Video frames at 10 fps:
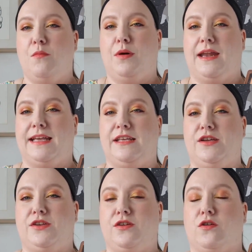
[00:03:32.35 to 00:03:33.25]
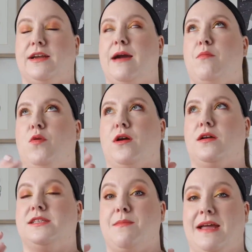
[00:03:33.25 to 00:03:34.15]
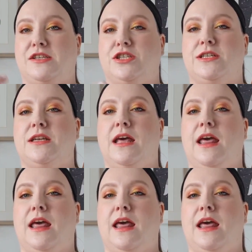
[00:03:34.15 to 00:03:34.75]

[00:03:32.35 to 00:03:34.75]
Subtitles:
but like or get more dimension,